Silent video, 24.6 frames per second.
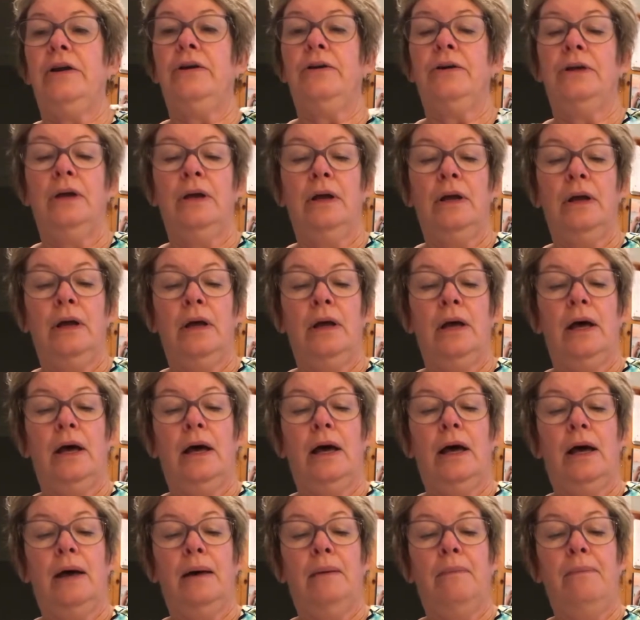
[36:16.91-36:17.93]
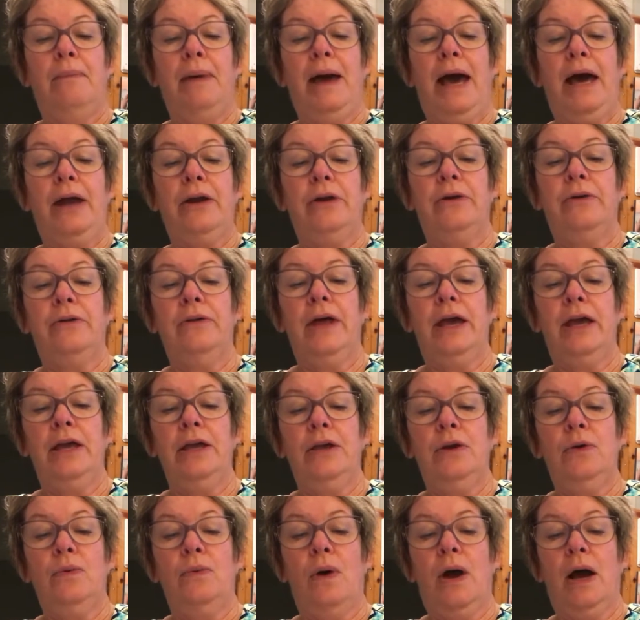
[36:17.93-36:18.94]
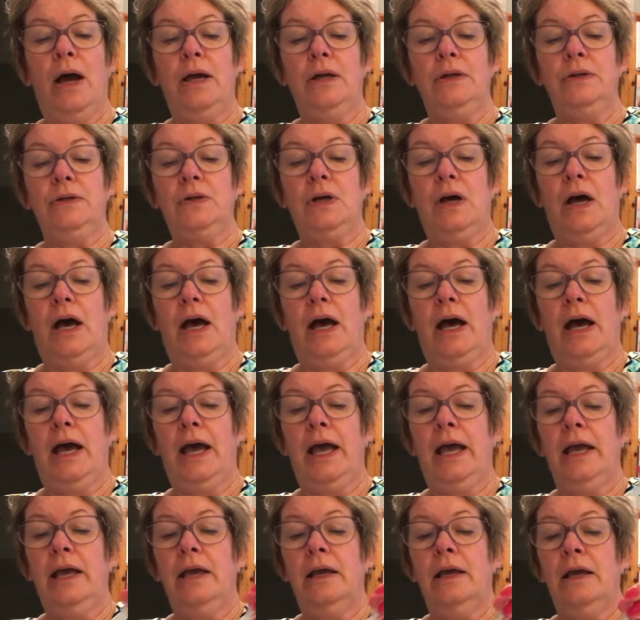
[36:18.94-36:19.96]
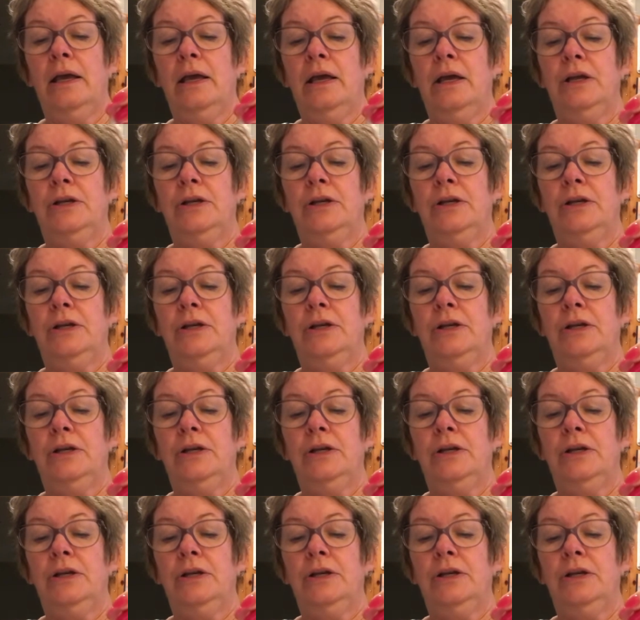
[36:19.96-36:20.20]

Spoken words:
the desired pattern that you want.